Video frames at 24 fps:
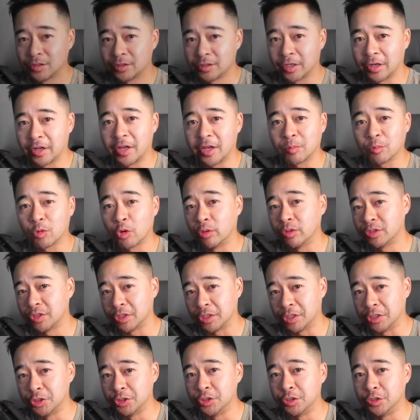Today, I'm going to
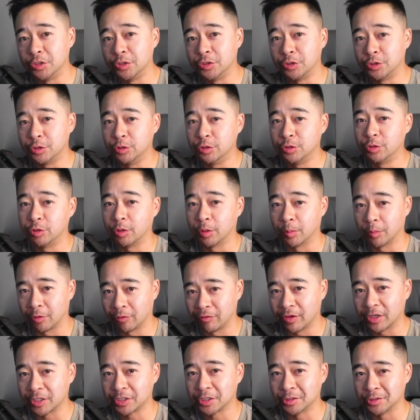introduce you to a
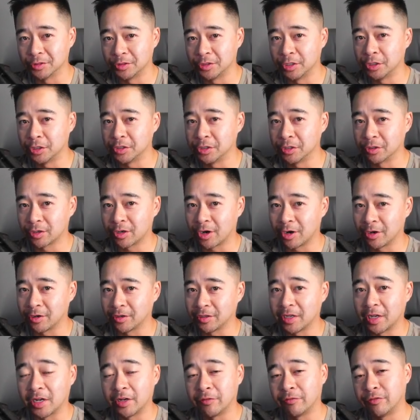professional digital
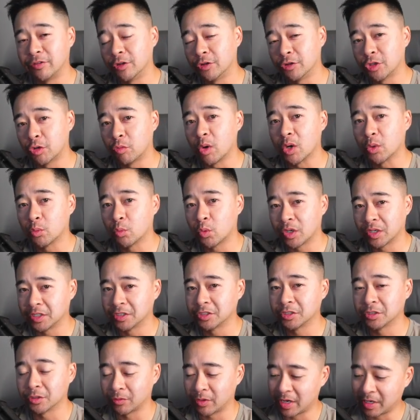card. And if you don't know what one
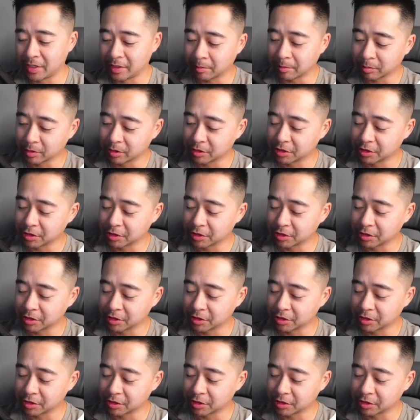is already, I'm going